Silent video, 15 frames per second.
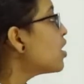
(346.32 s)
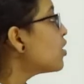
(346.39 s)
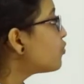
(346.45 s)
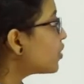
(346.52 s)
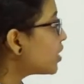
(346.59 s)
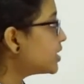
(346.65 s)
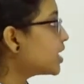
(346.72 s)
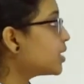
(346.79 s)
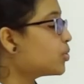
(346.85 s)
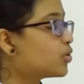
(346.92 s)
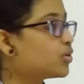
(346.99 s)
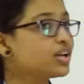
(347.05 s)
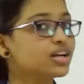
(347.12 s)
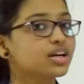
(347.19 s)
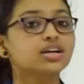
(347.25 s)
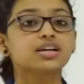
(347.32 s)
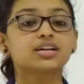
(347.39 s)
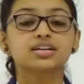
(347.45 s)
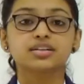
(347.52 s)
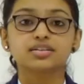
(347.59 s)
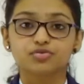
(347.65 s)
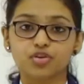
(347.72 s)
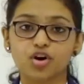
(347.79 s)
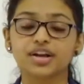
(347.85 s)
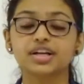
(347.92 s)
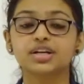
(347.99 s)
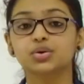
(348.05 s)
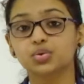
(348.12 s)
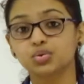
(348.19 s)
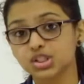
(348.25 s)
Furthermore,
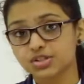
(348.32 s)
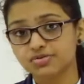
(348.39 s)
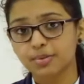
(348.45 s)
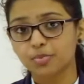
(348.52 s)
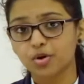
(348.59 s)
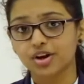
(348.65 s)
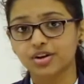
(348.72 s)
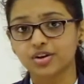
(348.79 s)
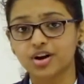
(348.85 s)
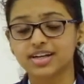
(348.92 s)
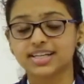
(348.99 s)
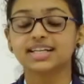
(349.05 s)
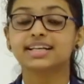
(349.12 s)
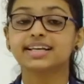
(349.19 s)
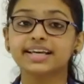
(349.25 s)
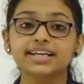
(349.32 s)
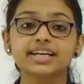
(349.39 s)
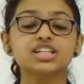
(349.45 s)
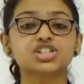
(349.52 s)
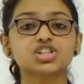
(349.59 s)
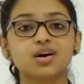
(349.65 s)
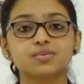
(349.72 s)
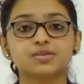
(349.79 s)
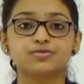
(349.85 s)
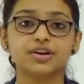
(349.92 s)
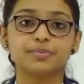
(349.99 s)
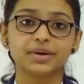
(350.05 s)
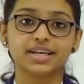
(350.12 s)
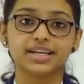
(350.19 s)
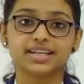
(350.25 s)
foreign goods were boycotted, liquor shops were
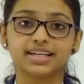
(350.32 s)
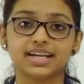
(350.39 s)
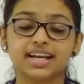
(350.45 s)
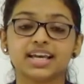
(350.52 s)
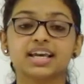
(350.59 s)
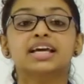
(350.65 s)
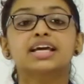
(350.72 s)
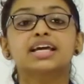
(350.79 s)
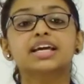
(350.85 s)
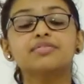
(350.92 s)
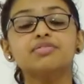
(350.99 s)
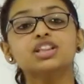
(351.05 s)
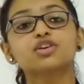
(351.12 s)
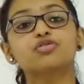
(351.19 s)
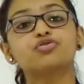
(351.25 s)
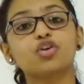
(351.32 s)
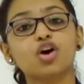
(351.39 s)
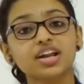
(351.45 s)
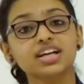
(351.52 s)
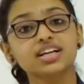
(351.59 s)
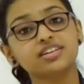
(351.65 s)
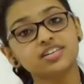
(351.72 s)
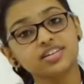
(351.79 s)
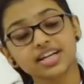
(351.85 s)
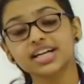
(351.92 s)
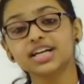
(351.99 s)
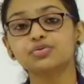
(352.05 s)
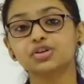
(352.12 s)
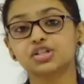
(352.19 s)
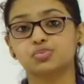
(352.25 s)
picketed, even the foreign
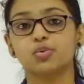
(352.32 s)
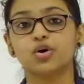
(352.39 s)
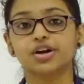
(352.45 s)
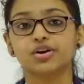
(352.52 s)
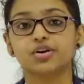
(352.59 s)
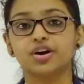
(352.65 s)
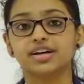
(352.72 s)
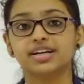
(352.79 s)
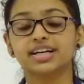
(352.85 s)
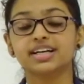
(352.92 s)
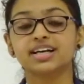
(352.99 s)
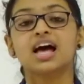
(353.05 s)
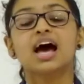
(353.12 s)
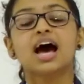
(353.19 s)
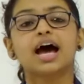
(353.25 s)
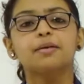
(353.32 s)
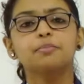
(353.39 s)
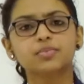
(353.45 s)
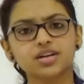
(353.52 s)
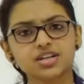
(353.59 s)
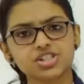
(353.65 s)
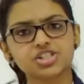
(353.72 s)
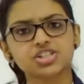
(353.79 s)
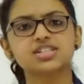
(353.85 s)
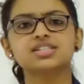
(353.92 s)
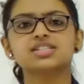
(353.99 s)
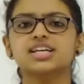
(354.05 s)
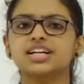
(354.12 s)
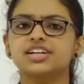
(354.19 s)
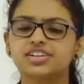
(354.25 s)
trade was boycotted, and
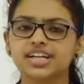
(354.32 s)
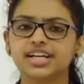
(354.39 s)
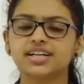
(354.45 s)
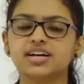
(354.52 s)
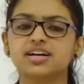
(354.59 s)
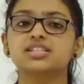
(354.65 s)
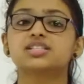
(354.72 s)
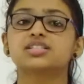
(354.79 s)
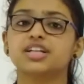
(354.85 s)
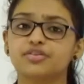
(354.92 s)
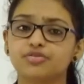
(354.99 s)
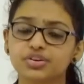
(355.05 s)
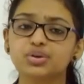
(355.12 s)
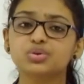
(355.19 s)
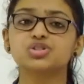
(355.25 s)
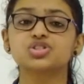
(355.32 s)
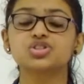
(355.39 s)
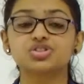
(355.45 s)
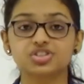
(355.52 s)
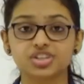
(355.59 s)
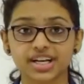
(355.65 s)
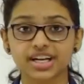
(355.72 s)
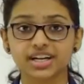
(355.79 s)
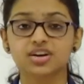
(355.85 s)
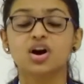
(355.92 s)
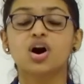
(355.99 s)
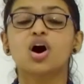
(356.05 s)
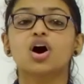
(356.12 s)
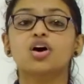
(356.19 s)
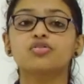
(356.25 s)
merchants and traders refused to trade
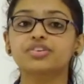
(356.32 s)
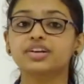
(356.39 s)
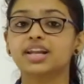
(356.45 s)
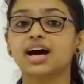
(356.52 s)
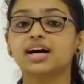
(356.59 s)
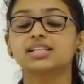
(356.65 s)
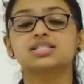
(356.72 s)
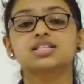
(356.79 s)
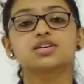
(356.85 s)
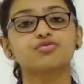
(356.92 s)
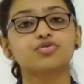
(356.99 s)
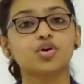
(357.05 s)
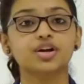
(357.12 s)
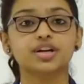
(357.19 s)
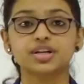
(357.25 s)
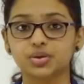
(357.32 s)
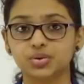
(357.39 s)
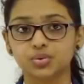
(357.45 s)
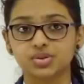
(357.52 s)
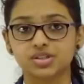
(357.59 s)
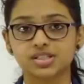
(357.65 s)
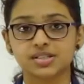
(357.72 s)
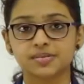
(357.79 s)
or finance in foreign goods.